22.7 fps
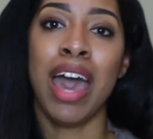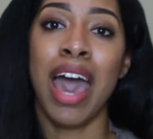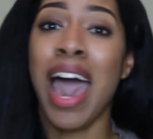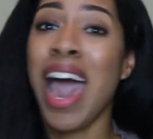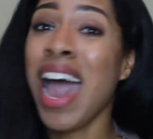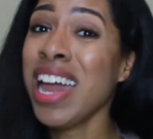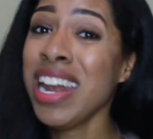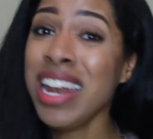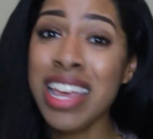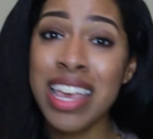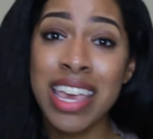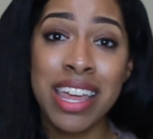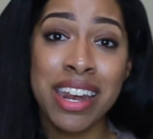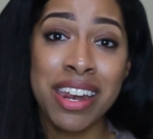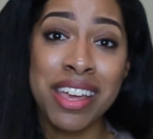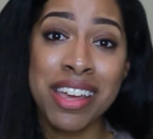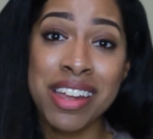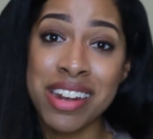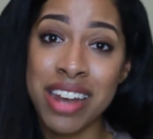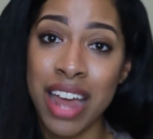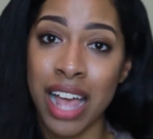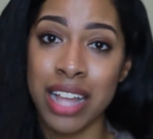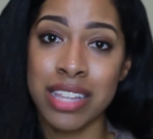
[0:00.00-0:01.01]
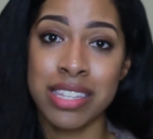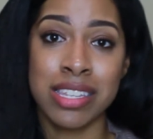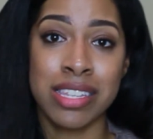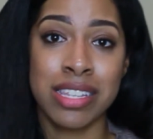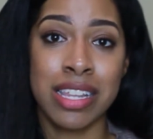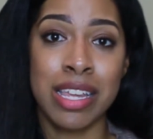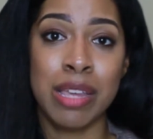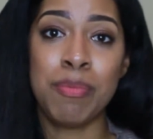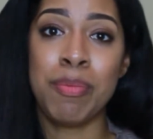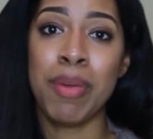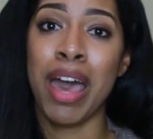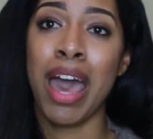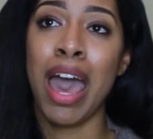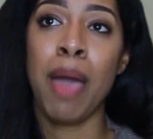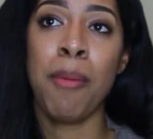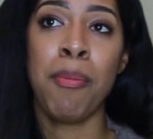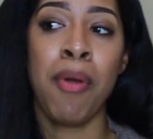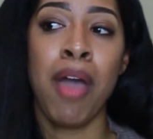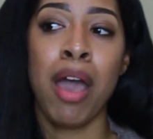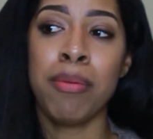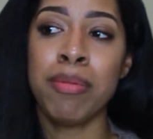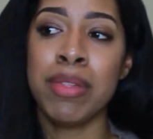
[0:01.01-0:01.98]
I didn't get a good night's sleep.
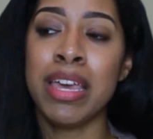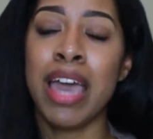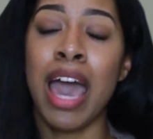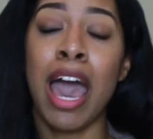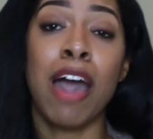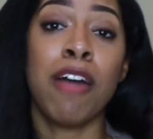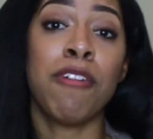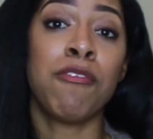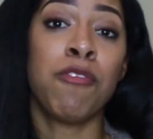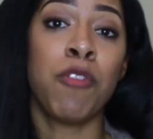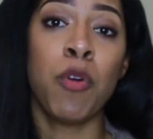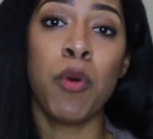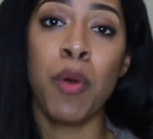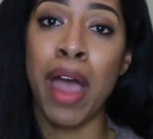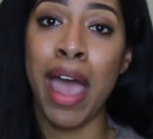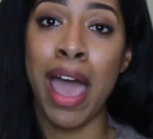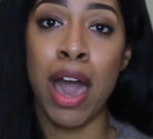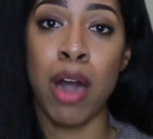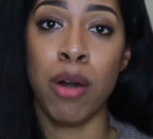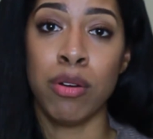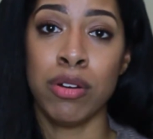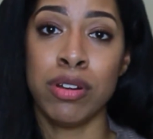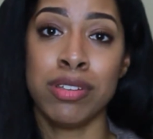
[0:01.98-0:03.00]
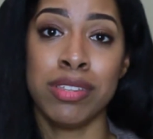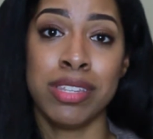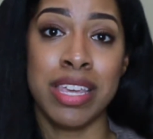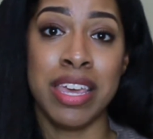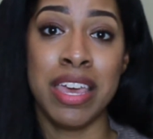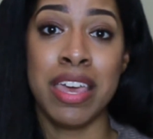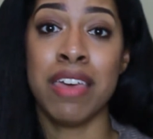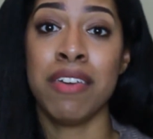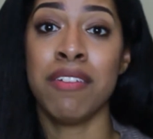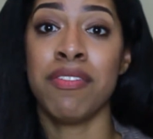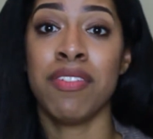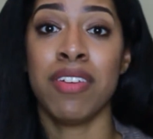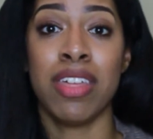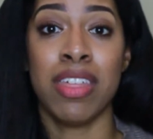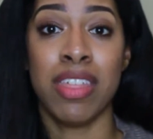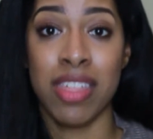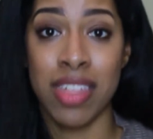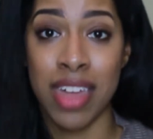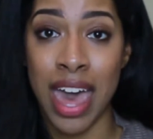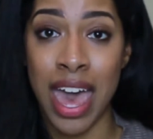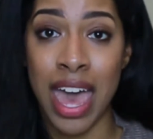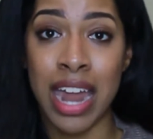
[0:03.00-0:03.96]
I probably got four hours,
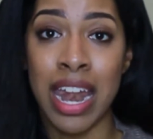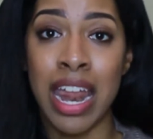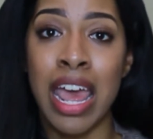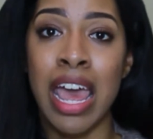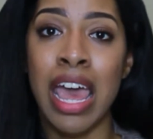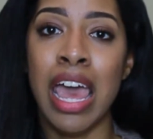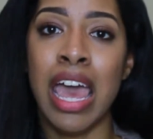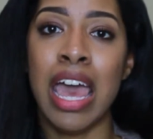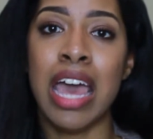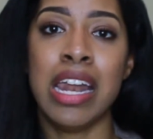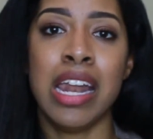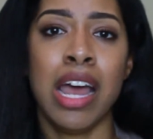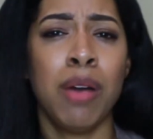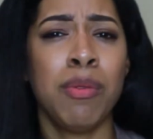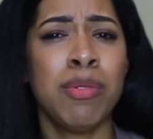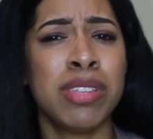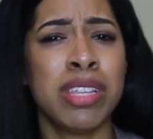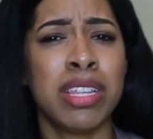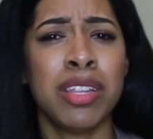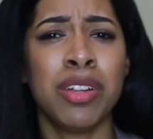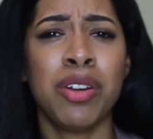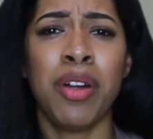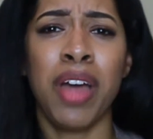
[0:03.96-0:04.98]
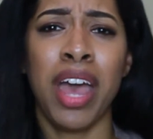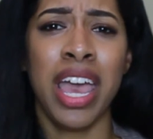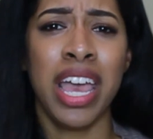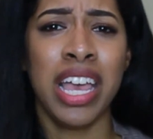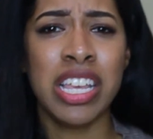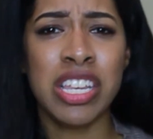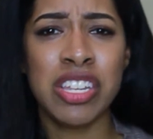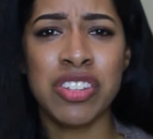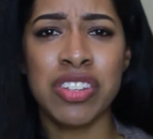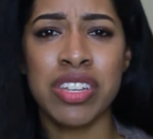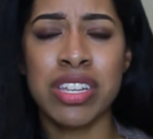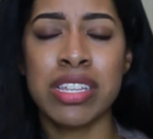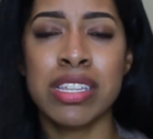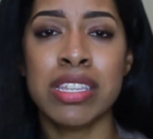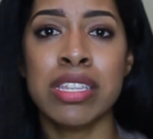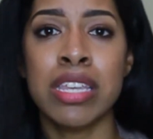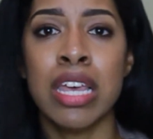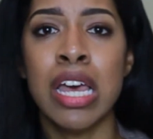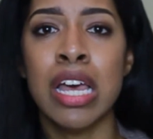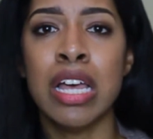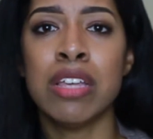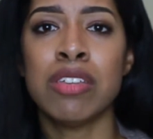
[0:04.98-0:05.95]
if that. And I was a little
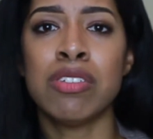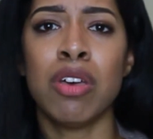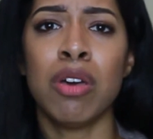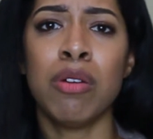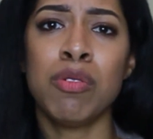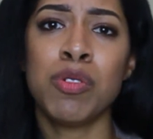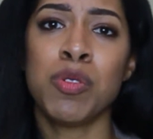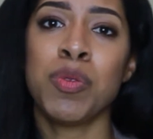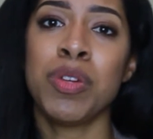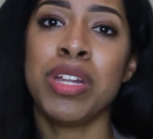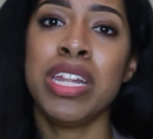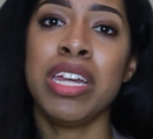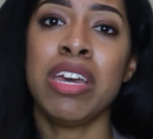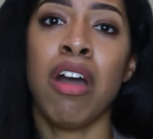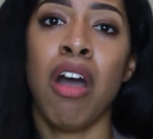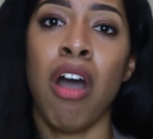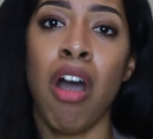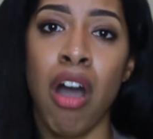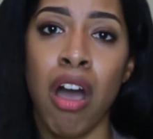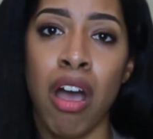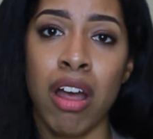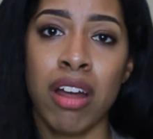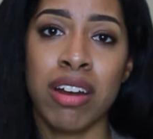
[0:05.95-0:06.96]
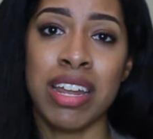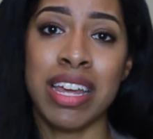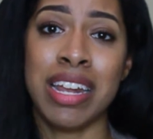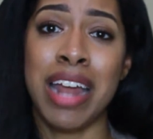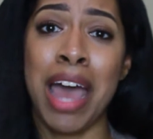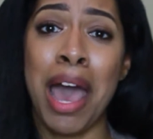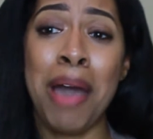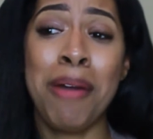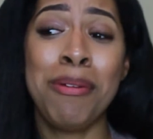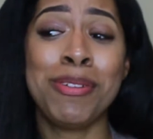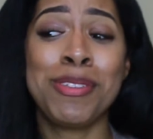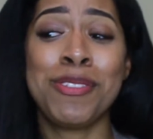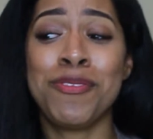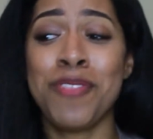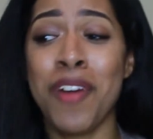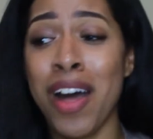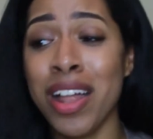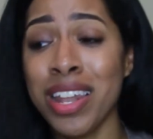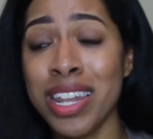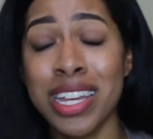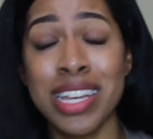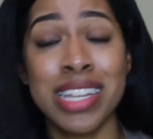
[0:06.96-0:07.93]
anxious, so it was really hard, and I was
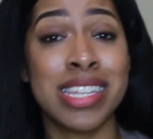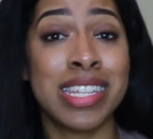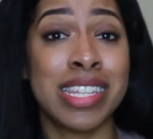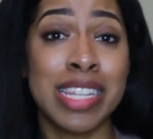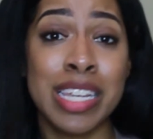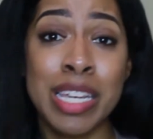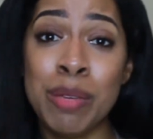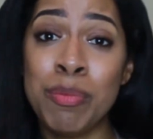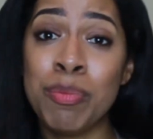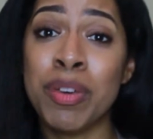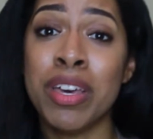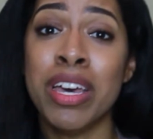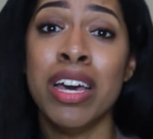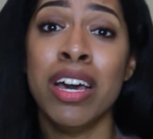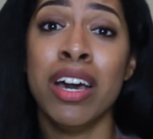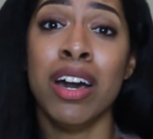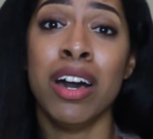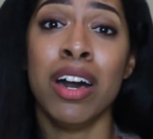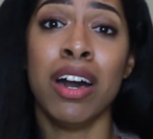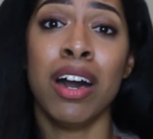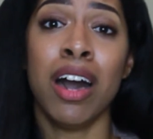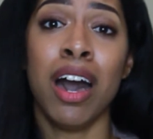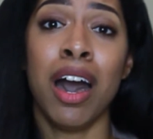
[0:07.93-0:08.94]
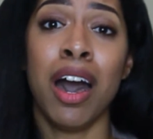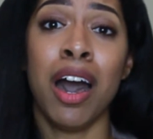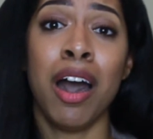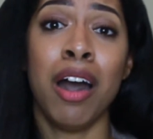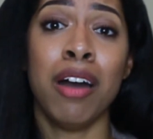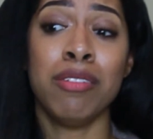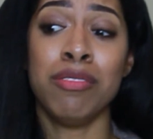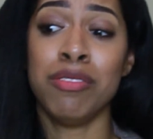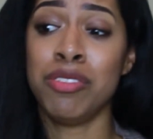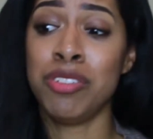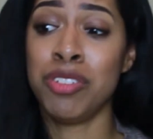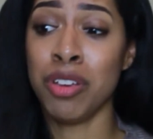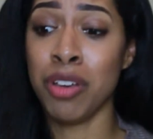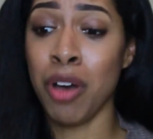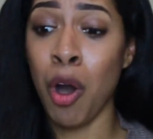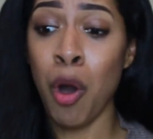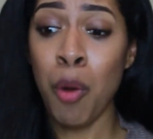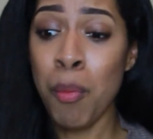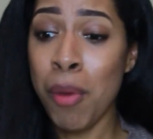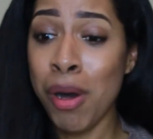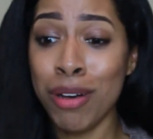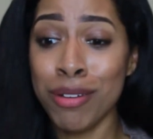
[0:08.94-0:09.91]
falling asleep uh,
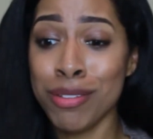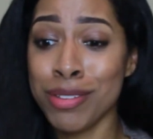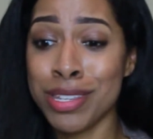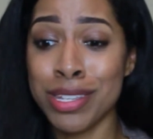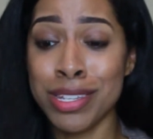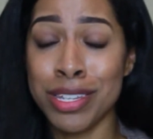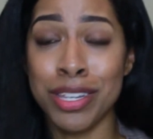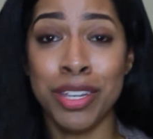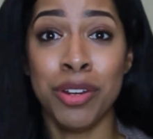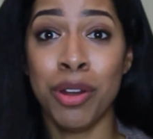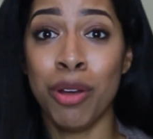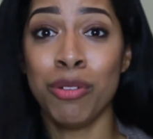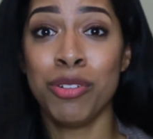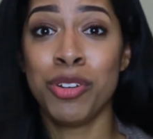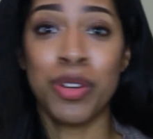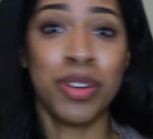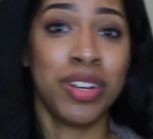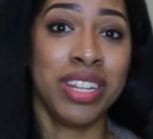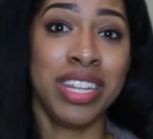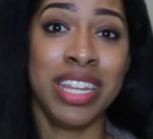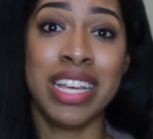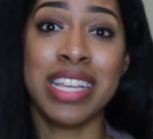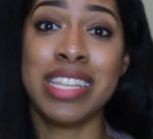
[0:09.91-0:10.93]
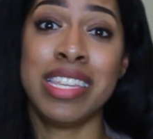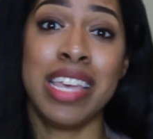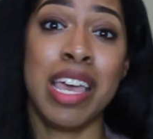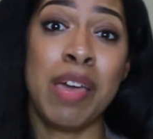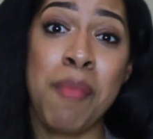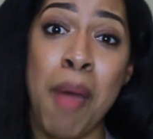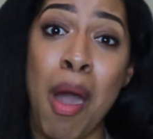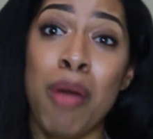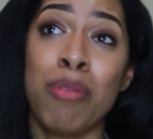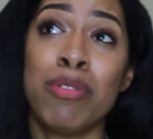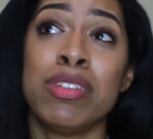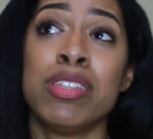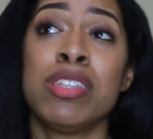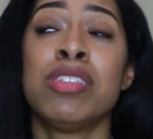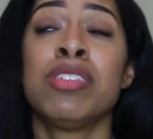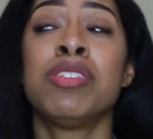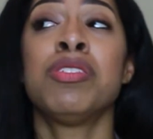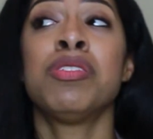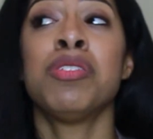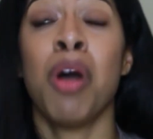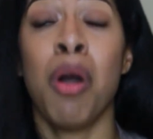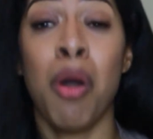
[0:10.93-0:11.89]
almost, you know, during the exam. I was
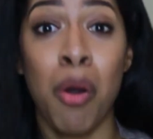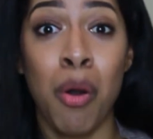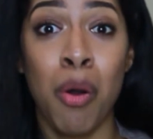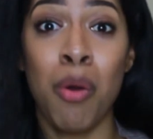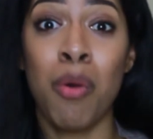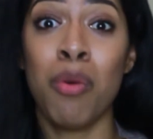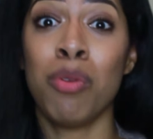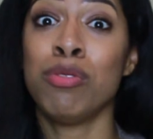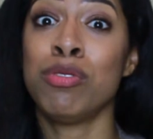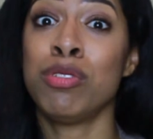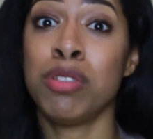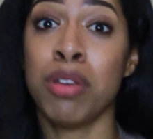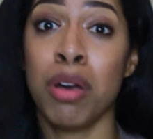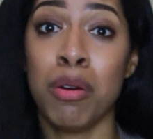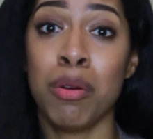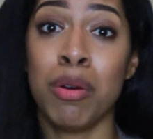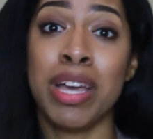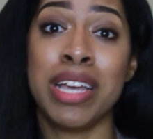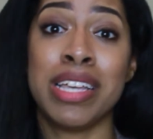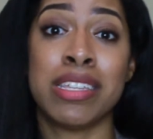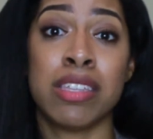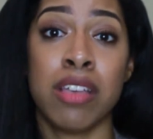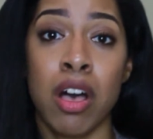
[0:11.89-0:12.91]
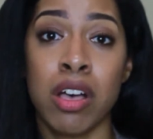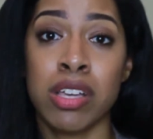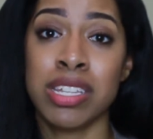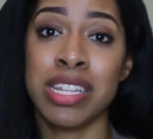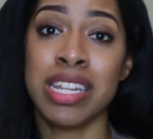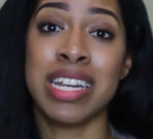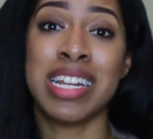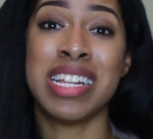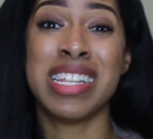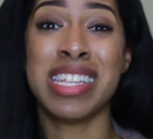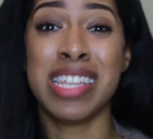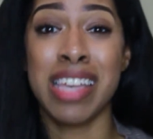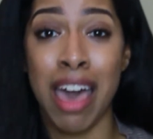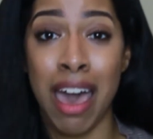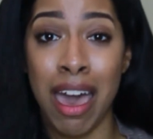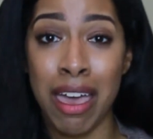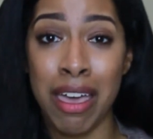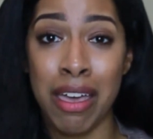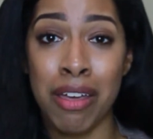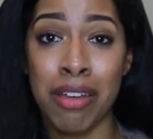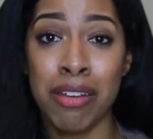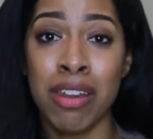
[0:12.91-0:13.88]
so, so exhausted and
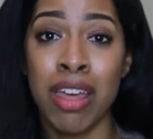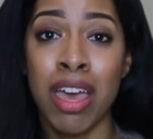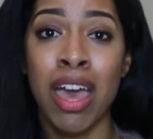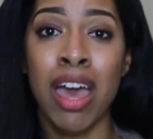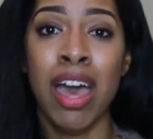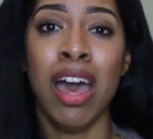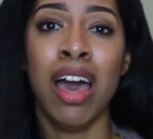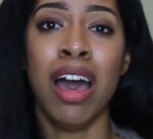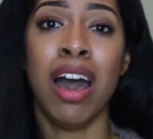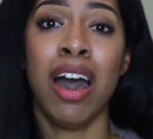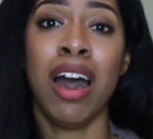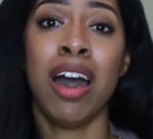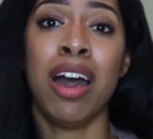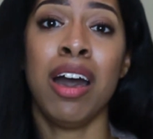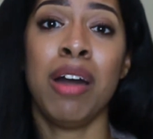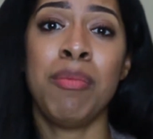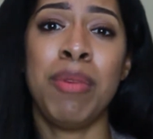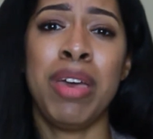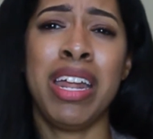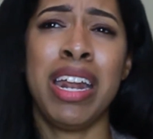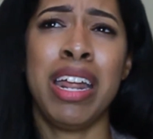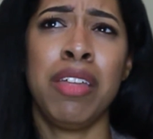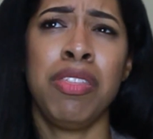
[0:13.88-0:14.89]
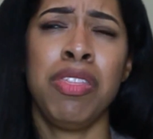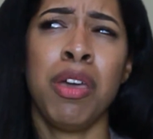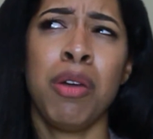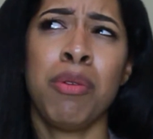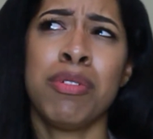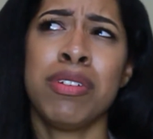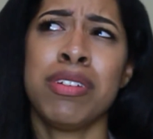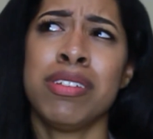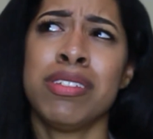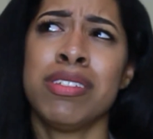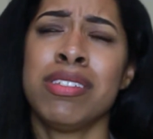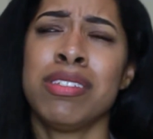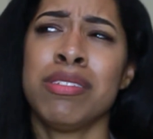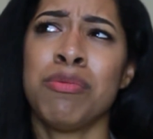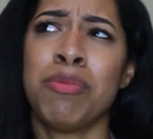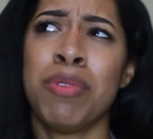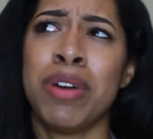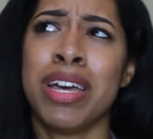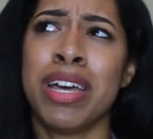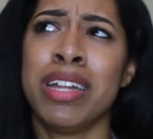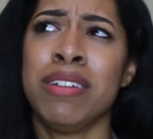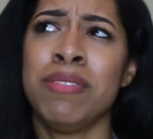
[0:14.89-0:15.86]
tired. Um, and there was,
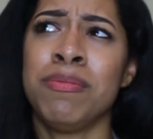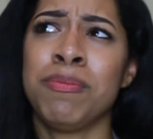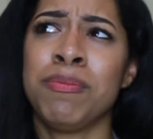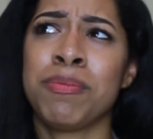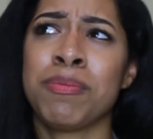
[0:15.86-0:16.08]
what,